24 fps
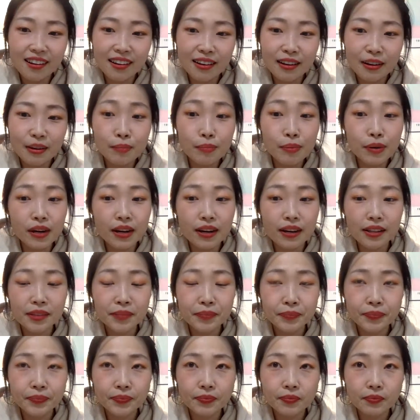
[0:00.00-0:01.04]

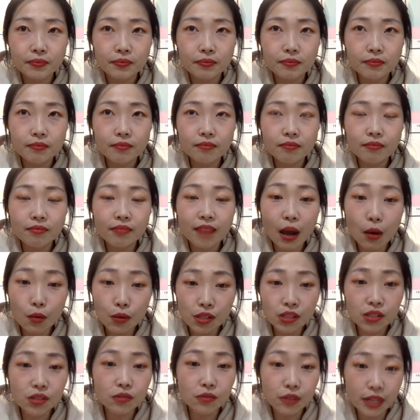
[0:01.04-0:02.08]
But
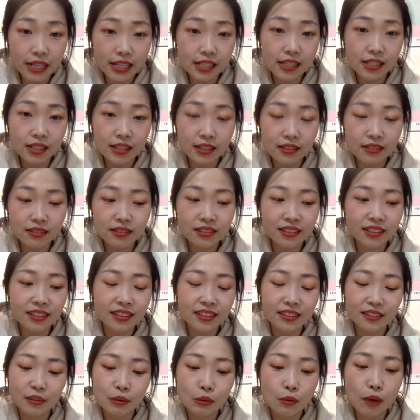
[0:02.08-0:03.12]
that was the reason
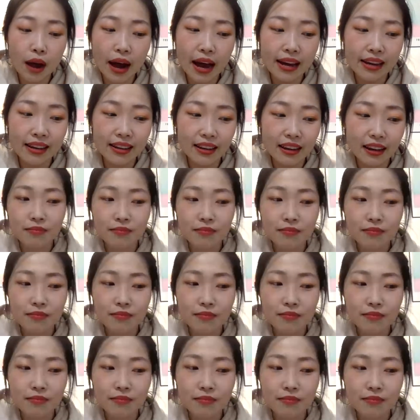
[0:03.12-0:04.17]
why I had
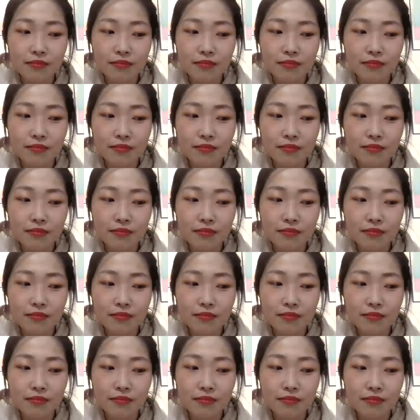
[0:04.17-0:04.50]
my mind to